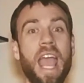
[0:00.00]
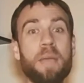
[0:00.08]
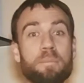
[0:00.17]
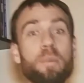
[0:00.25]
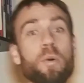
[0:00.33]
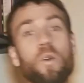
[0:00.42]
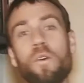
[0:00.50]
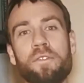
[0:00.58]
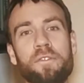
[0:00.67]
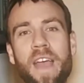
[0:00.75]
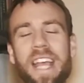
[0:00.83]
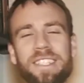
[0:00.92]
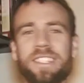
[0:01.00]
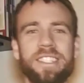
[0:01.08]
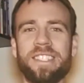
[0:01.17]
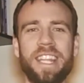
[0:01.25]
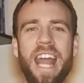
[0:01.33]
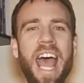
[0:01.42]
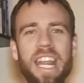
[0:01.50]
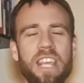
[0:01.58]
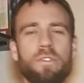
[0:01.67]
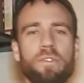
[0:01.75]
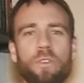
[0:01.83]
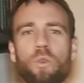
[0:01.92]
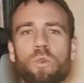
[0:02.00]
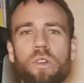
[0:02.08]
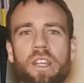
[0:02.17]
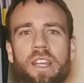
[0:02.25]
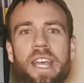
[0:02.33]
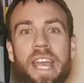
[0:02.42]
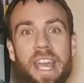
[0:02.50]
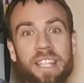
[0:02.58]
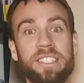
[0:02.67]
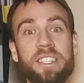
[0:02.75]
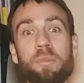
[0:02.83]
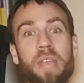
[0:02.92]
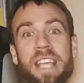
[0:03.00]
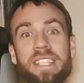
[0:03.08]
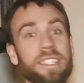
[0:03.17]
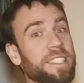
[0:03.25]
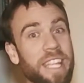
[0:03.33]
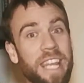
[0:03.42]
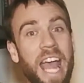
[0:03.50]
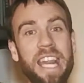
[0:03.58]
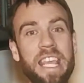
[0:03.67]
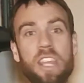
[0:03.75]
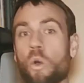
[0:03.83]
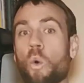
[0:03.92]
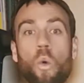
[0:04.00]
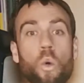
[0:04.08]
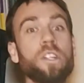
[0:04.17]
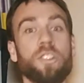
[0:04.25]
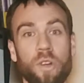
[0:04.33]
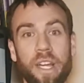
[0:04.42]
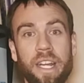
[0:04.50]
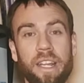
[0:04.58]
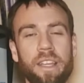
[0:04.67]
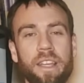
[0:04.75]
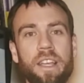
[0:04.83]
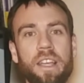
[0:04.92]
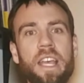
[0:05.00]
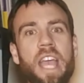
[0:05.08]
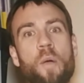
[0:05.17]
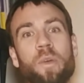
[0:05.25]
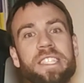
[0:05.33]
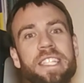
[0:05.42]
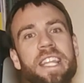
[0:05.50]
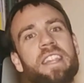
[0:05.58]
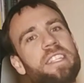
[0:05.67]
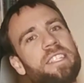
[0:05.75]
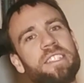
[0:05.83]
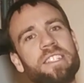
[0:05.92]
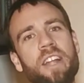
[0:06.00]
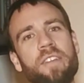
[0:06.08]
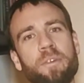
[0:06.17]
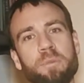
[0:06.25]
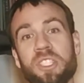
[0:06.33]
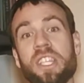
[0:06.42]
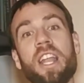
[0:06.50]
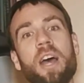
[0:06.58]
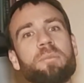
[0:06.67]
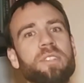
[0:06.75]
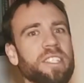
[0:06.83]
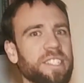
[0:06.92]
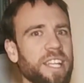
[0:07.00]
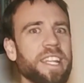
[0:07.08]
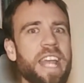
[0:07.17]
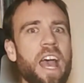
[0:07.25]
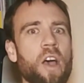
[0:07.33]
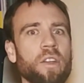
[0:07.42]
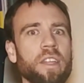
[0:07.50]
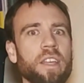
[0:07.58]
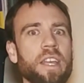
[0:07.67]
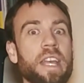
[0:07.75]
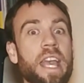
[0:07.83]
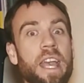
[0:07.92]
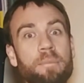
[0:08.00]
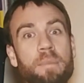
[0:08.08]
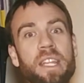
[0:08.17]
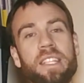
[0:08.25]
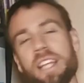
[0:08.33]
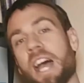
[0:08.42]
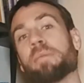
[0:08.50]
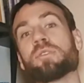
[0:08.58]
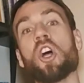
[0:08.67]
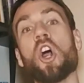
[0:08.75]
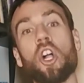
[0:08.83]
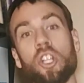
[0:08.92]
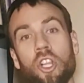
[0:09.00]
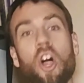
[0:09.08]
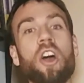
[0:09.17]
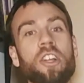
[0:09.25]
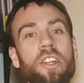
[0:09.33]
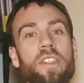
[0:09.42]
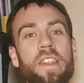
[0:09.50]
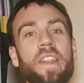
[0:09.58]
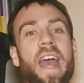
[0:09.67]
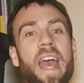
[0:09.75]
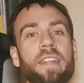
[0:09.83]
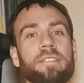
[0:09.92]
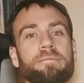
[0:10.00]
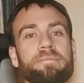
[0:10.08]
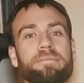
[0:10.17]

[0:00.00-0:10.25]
A biblical fast is to not eat food, and in some cases, to not eat or drink. And we see that this is done from sunup to sundown, and many times longer than that.